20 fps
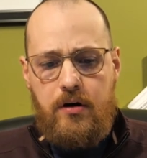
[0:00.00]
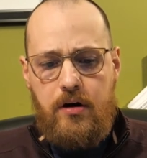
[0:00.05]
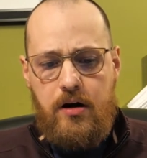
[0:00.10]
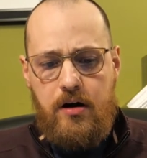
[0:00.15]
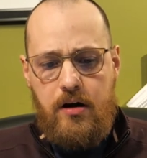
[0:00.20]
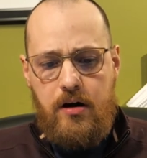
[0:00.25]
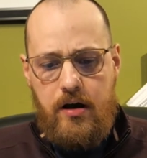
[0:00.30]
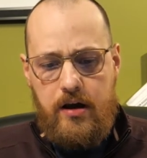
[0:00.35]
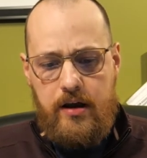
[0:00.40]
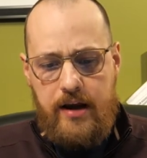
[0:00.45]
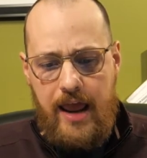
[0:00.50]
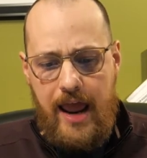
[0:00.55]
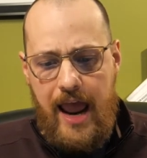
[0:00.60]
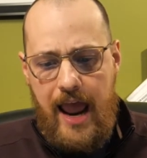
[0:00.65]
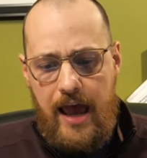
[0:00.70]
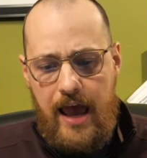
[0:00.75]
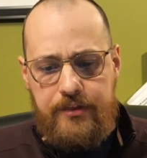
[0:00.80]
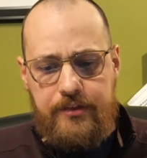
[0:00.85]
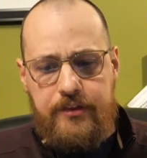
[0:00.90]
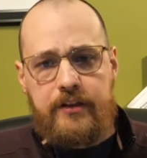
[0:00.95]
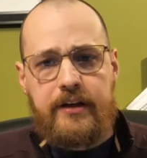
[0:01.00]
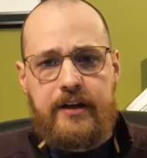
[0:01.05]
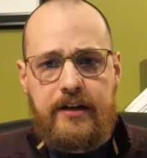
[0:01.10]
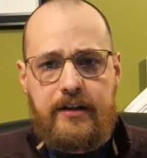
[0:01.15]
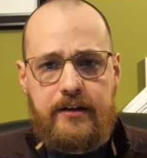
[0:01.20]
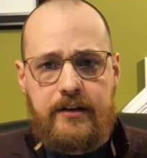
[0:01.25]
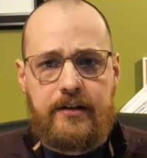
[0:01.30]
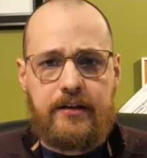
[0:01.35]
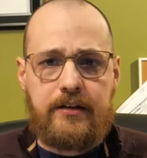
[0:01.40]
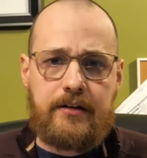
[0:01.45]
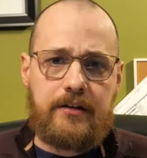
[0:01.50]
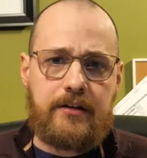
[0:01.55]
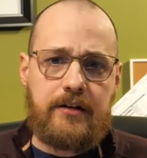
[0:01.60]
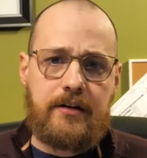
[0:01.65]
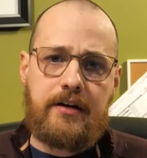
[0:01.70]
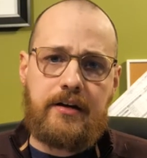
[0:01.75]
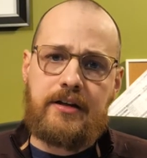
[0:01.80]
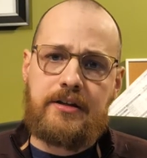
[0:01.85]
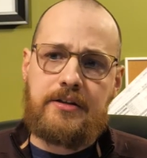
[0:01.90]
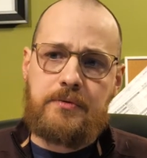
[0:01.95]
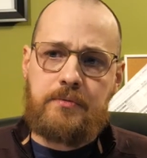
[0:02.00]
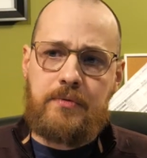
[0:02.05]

uh, an athlete is